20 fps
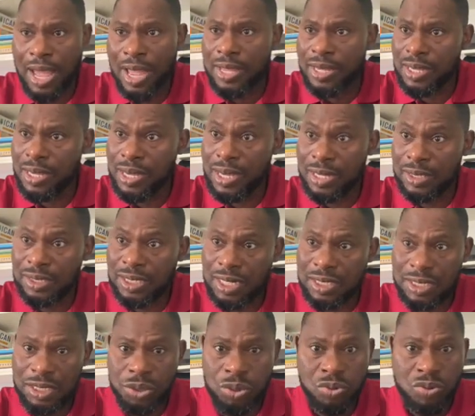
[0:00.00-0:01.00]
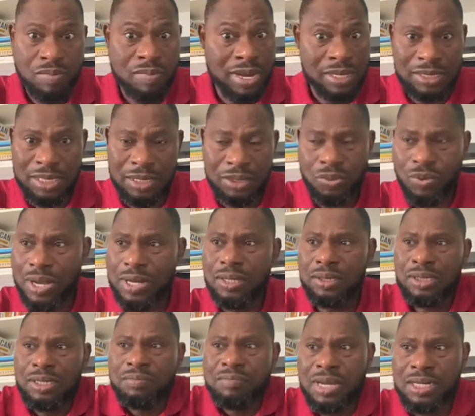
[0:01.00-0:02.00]
IAS 32 matters. Why
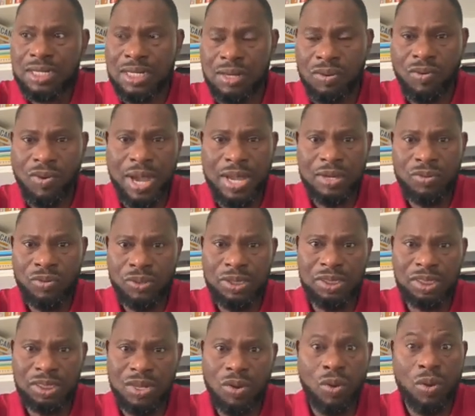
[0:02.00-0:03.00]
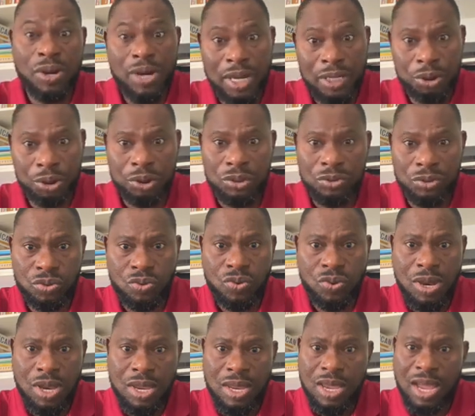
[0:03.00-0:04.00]
does it matter? What is the connection to
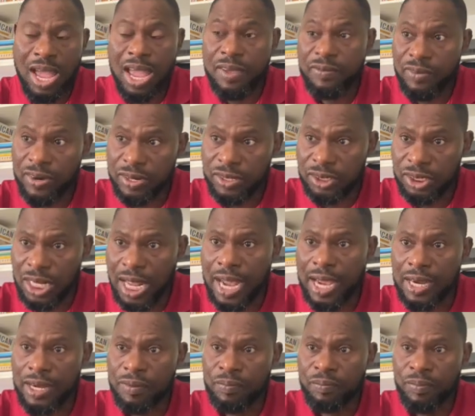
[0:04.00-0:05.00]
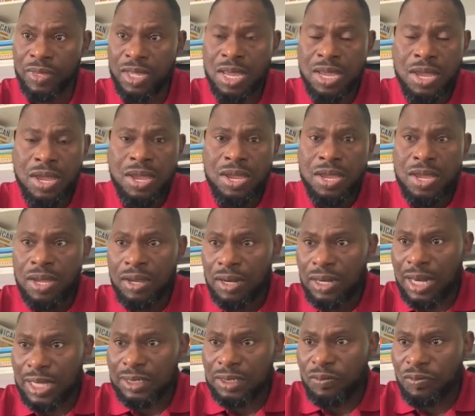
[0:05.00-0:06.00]
IFRS 9?
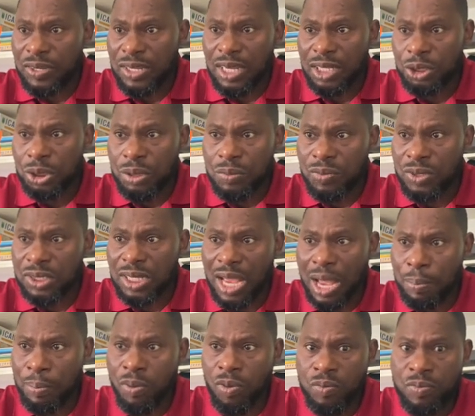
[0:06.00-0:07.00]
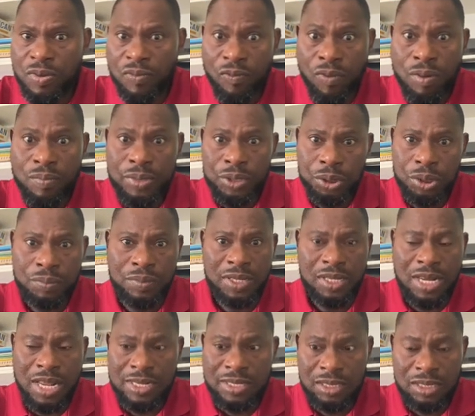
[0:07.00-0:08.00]
Classification must happen before
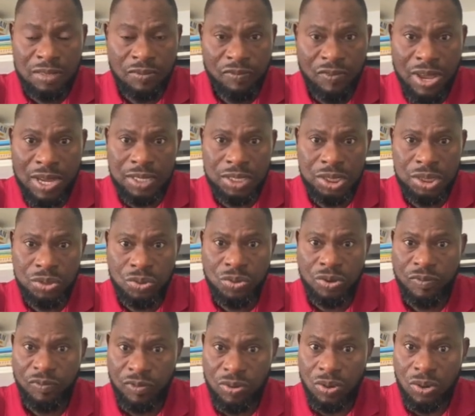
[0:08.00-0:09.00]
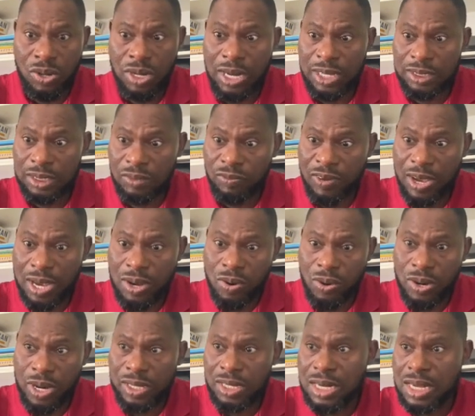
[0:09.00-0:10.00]
measurement. That is a fact. So if you don't classify
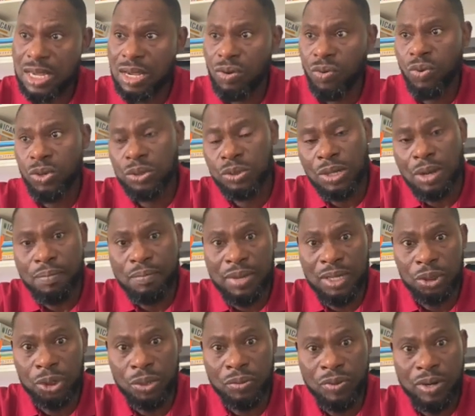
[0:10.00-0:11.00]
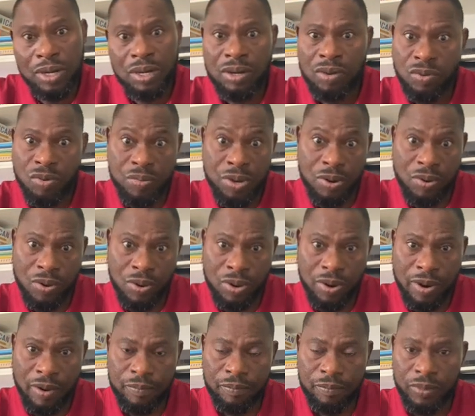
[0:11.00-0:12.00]
correctly, what you are measuring will be wrong.
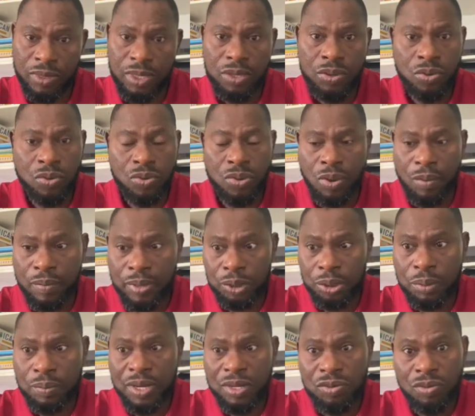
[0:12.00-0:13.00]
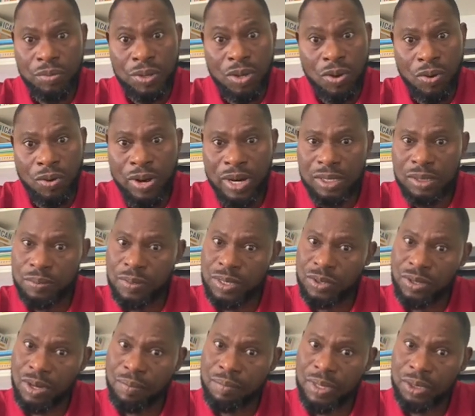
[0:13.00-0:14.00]
Your measurement will be correct, but
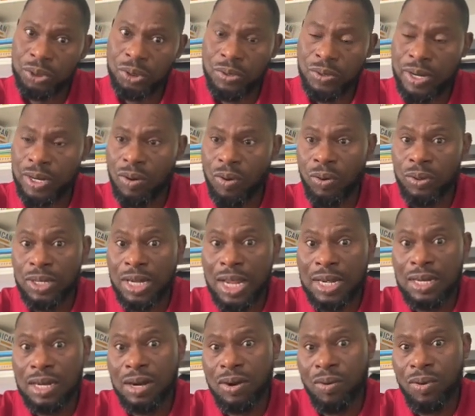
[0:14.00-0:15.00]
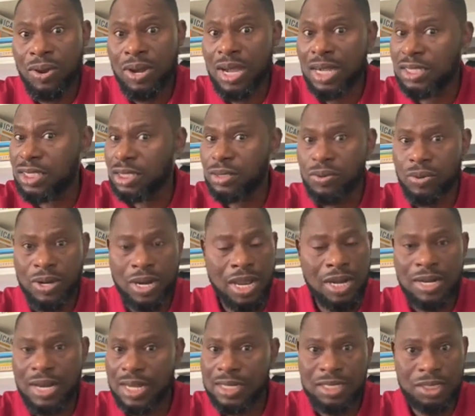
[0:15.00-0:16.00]
you are measuring under the wrong category,
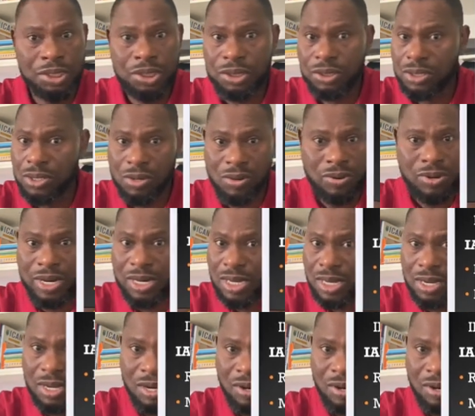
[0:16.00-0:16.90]
and that is already